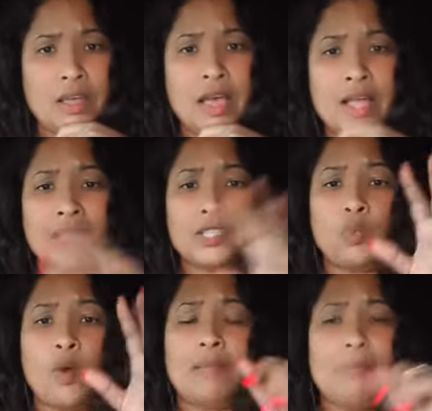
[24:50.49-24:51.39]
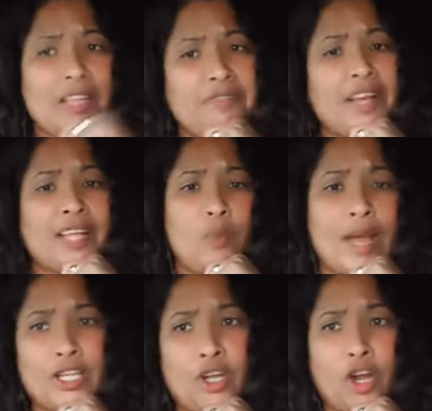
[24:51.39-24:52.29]
This one motherfucking
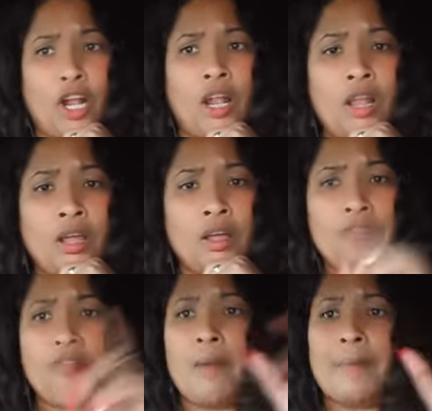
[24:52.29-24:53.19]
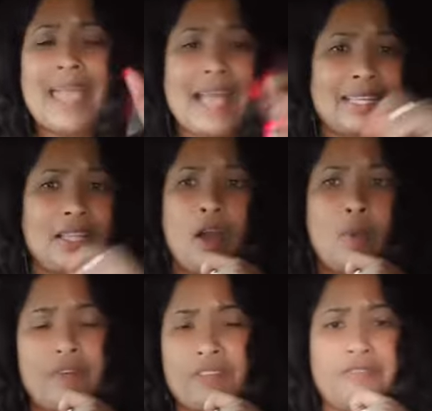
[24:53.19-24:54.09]
white girl from Canada or
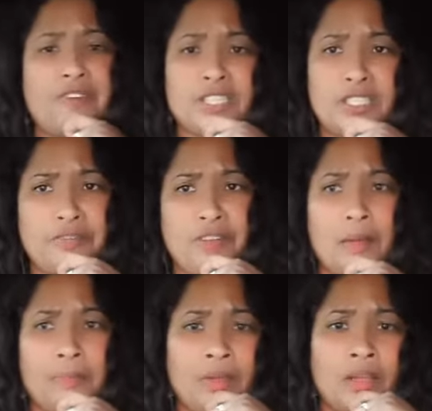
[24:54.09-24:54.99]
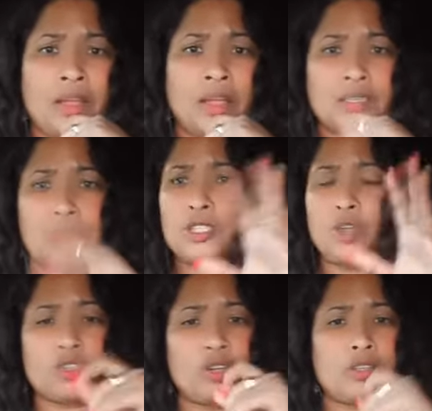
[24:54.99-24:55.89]
wherever the fuck she from, some
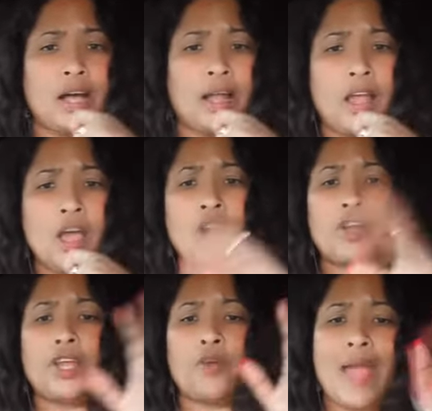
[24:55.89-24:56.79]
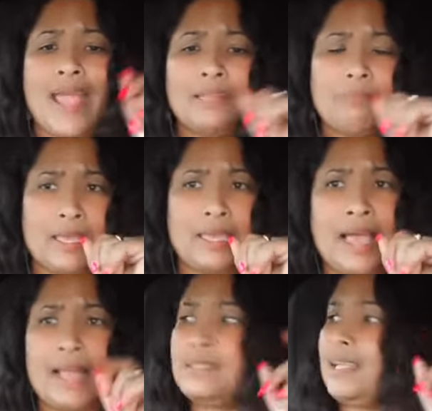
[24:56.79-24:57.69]
Soto doll, gonna write me
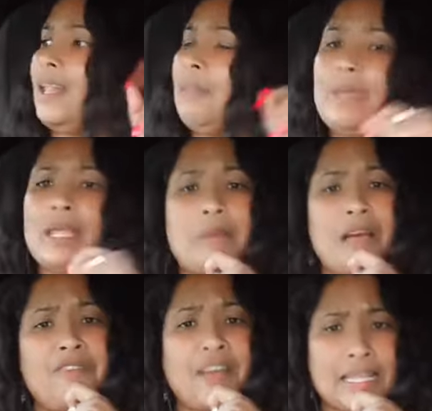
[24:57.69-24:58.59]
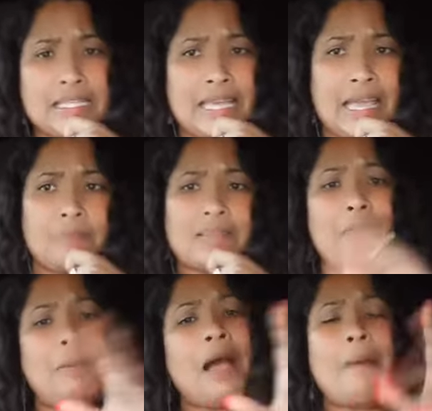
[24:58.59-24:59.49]
and tell me in my fucking DMs, I'm
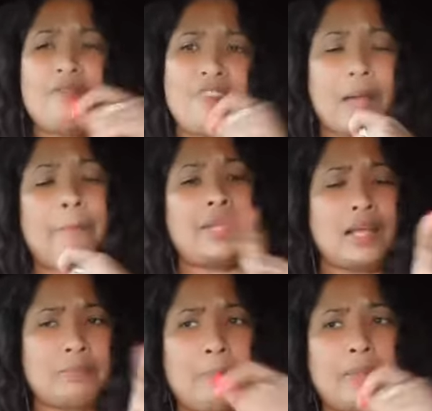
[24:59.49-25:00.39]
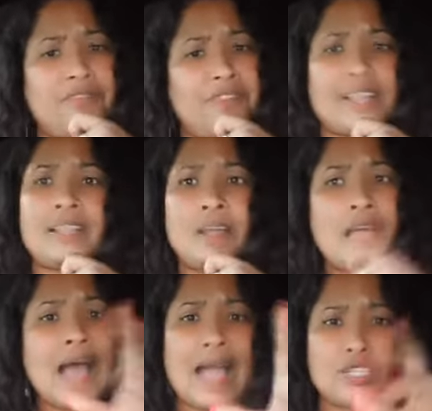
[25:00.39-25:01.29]
a fucking put it on my motherfucking
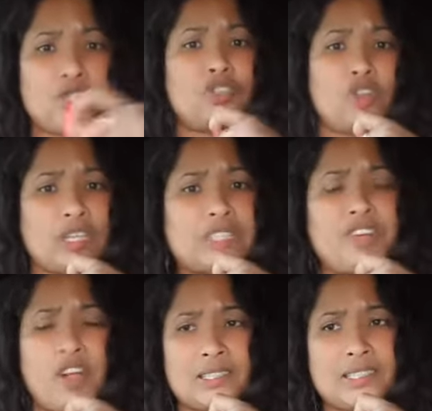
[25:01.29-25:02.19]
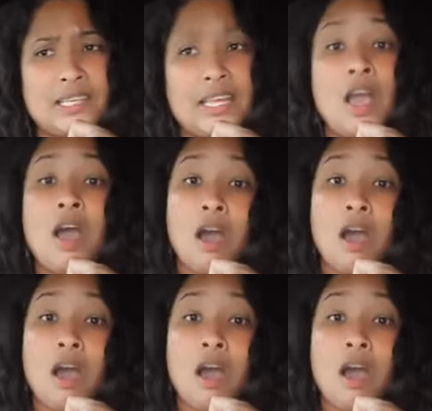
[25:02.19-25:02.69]
IG stories for y'all to see.